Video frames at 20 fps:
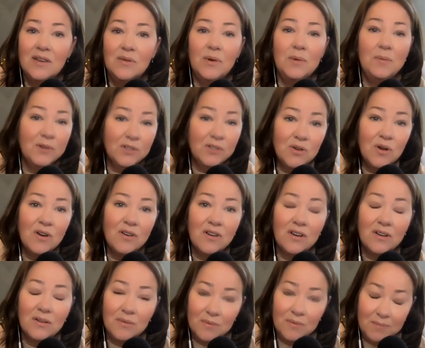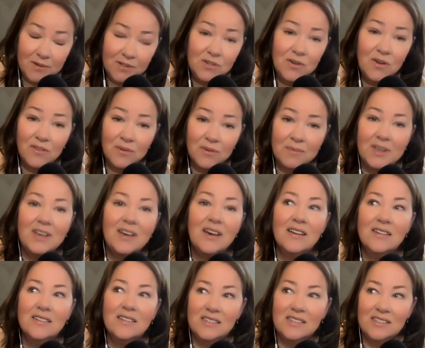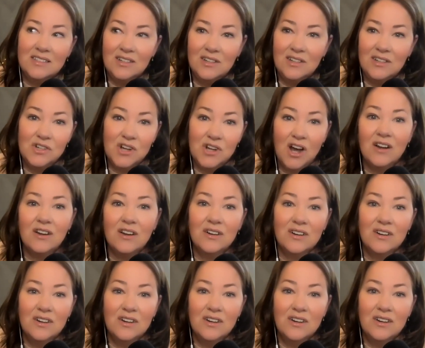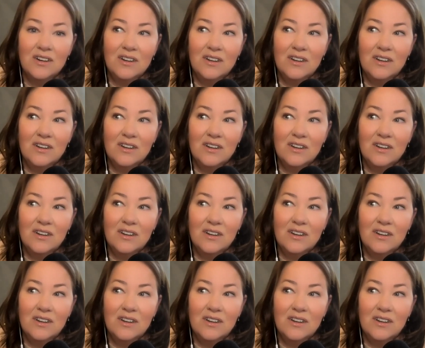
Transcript: we pulled you over because your daughter,